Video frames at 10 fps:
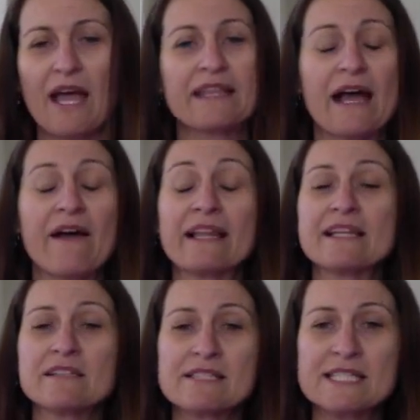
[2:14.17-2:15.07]
Now, a
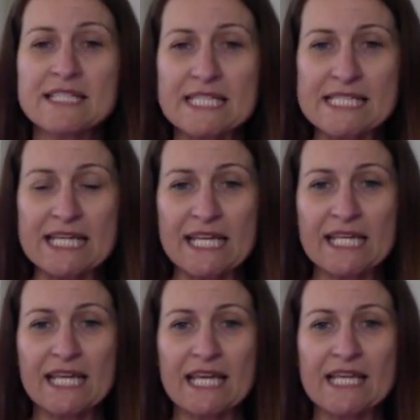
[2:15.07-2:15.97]
little
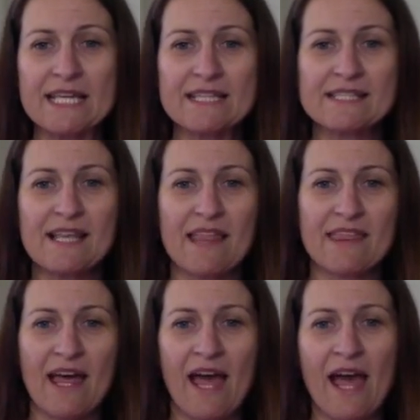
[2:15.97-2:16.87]
statistic is
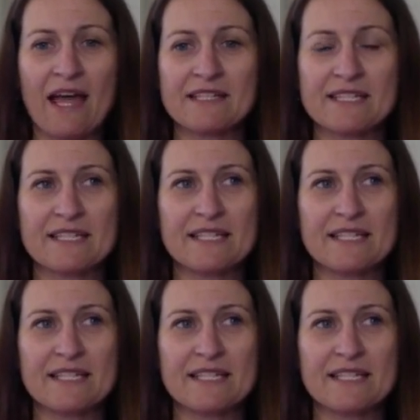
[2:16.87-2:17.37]
that